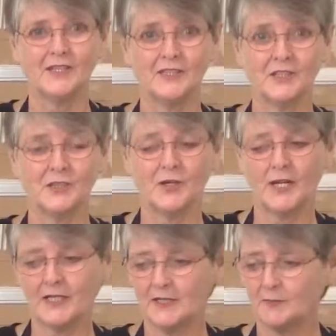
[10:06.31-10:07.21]
let's
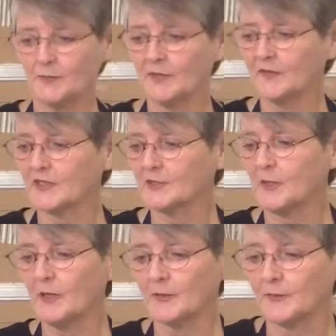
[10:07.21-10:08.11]
try one of the
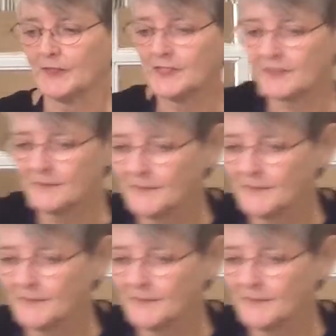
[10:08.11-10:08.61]
smaller ones.